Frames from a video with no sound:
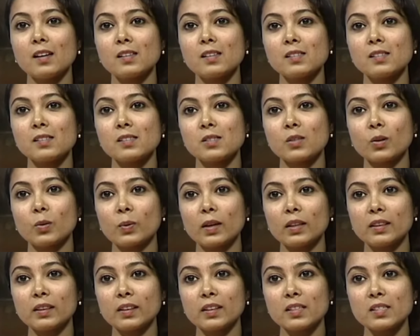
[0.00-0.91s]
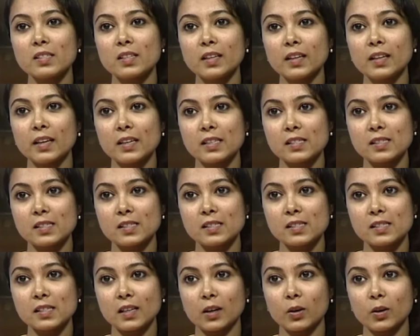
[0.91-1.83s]
So when there is a nasal
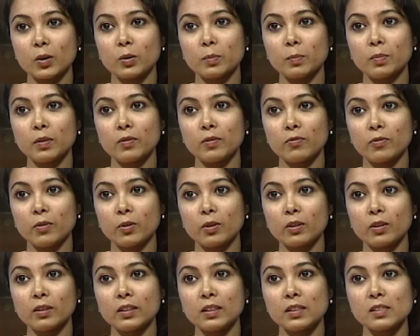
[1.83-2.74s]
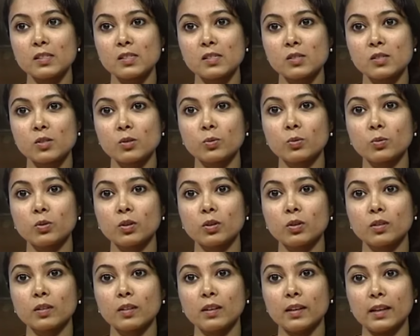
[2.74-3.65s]
sound before these two
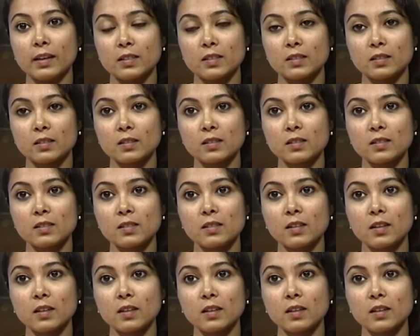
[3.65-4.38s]
letters,